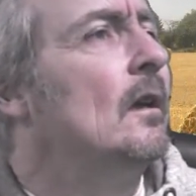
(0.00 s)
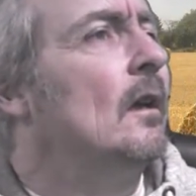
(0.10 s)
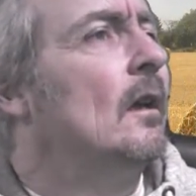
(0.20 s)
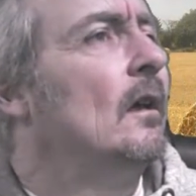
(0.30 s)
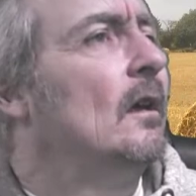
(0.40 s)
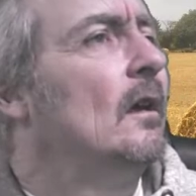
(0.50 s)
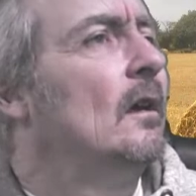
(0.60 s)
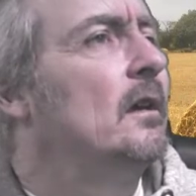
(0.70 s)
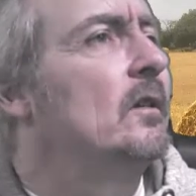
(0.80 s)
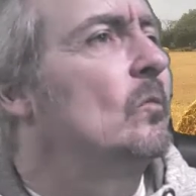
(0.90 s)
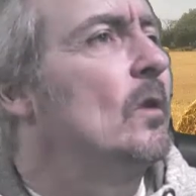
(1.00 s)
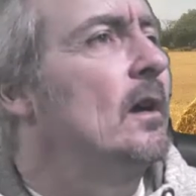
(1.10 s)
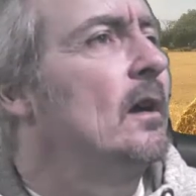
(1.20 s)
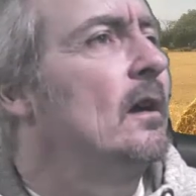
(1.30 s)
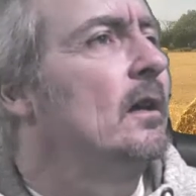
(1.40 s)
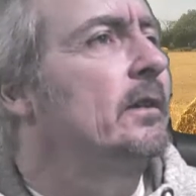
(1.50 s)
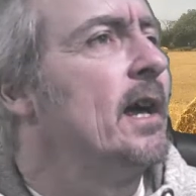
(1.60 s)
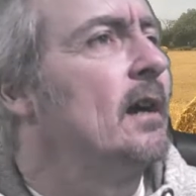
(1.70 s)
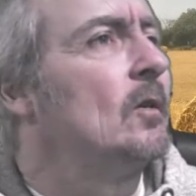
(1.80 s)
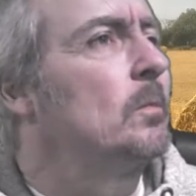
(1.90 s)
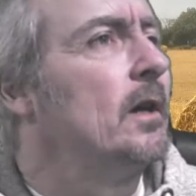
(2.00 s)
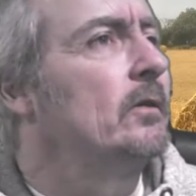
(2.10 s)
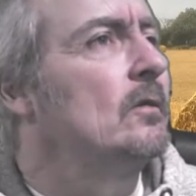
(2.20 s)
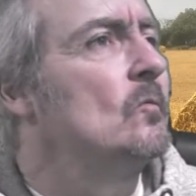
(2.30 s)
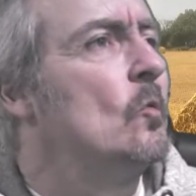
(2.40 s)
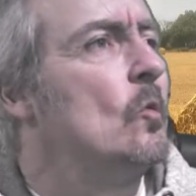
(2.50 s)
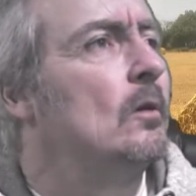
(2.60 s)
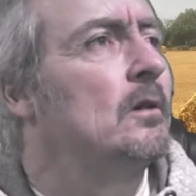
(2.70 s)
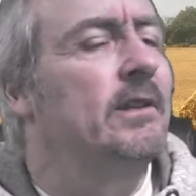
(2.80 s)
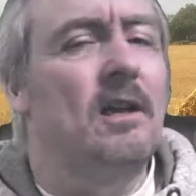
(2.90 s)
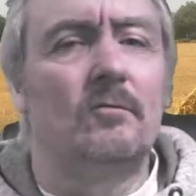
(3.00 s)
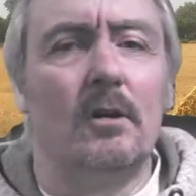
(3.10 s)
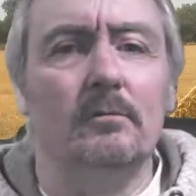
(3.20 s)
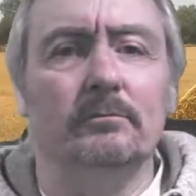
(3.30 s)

It's where a tank was placed in the war. Is that right?